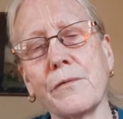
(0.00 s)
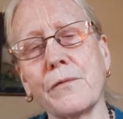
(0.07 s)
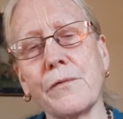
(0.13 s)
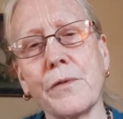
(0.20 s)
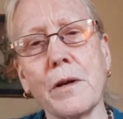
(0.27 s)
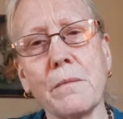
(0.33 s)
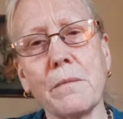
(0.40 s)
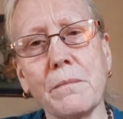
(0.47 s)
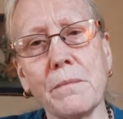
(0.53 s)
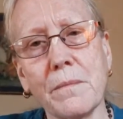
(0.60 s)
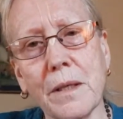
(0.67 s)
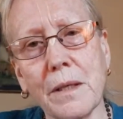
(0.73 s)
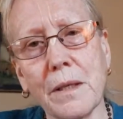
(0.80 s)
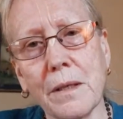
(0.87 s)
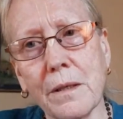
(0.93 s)

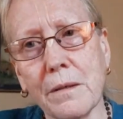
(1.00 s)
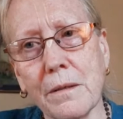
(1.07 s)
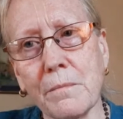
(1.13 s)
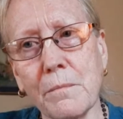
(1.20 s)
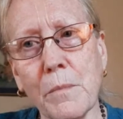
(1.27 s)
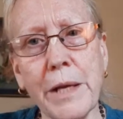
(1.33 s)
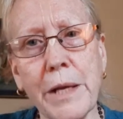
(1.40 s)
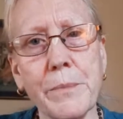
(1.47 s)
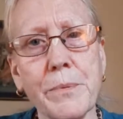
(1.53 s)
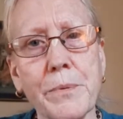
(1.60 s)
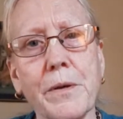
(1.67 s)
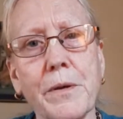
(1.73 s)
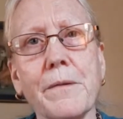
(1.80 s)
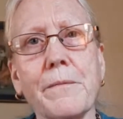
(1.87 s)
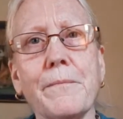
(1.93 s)
from
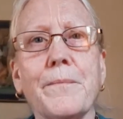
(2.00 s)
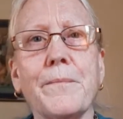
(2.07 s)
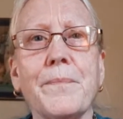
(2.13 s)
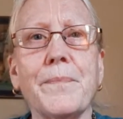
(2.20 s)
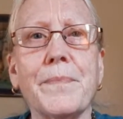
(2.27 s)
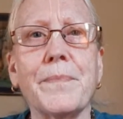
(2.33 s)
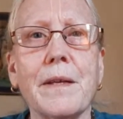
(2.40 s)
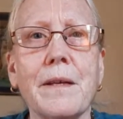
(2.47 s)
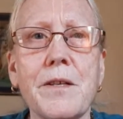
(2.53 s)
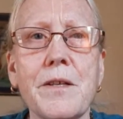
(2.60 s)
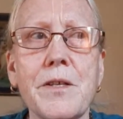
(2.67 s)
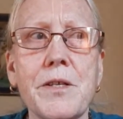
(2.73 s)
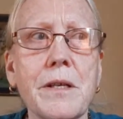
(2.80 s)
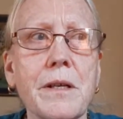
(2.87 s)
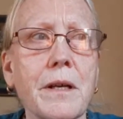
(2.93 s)
Mayapur,
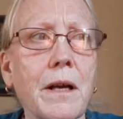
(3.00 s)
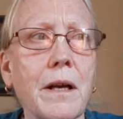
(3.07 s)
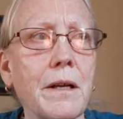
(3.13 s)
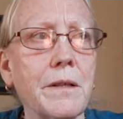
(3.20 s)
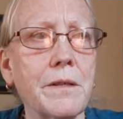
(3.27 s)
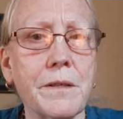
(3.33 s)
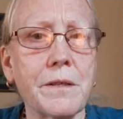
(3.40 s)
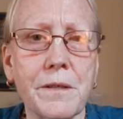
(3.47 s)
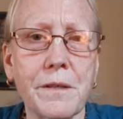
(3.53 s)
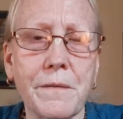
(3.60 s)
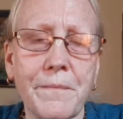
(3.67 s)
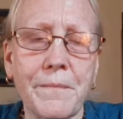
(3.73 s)
Jia Ganj.